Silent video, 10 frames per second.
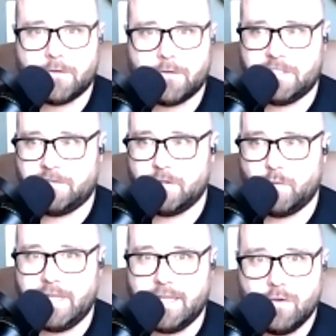crutch for the
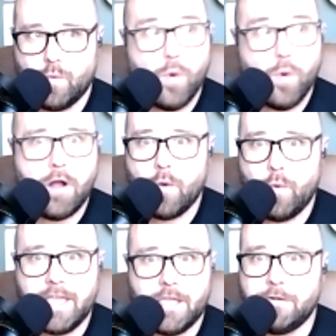weak. We're all
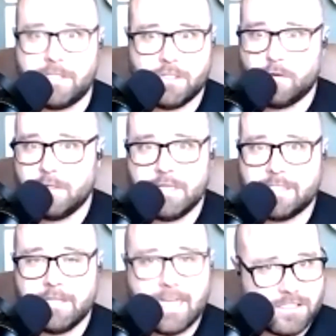weak. You just don't
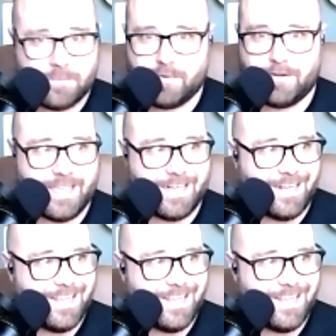realize your legs are broken,